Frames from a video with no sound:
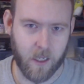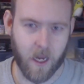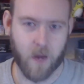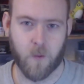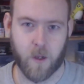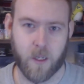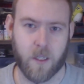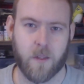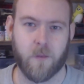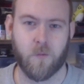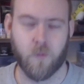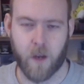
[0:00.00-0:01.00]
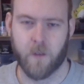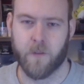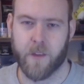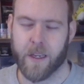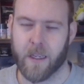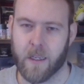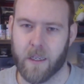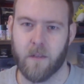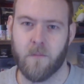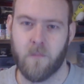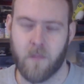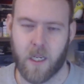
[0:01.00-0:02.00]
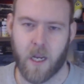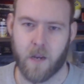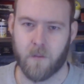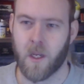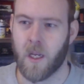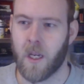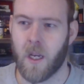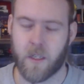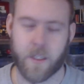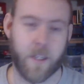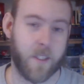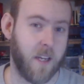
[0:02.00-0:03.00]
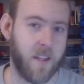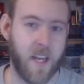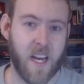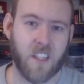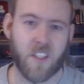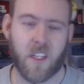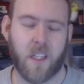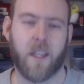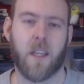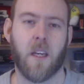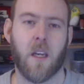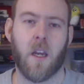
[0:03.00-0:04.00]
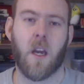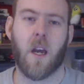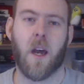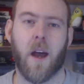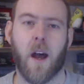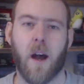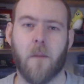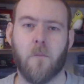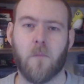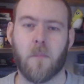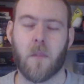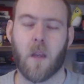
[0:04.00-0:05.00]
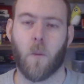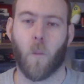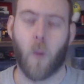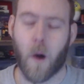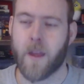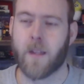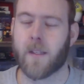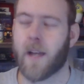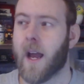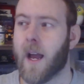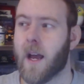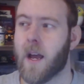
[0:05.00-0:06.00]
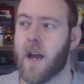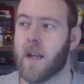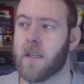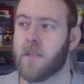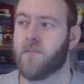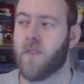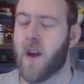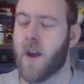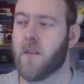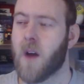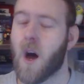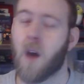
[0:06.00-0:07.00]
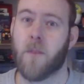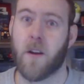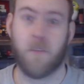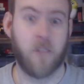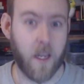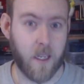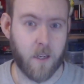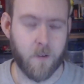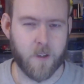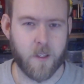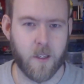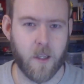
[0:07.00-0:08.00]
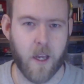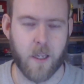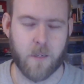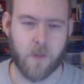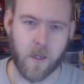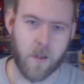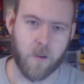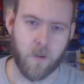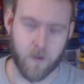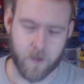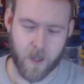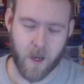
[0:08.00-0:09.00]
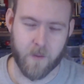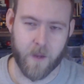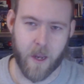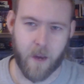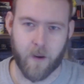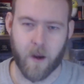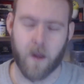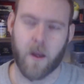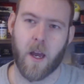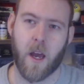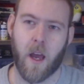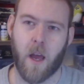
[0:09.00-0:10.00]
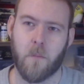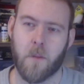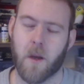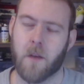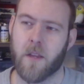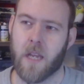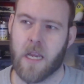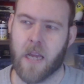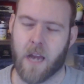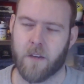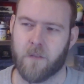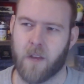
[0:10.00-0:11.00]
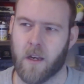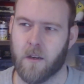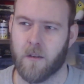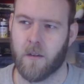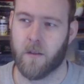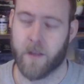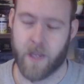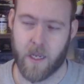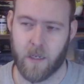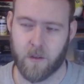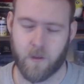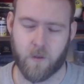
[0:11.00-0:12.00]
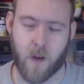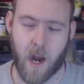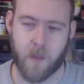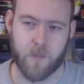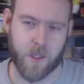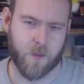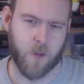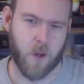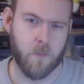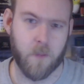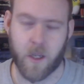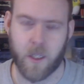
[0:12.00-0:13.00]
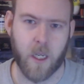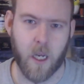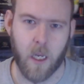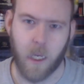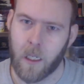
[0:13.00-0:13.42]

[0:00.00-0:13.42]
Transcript: what is the real thing? And, you know, it turns out that actually white and brown are both accurate, depending on your time era, but the handrail, the sort of grabs were body colour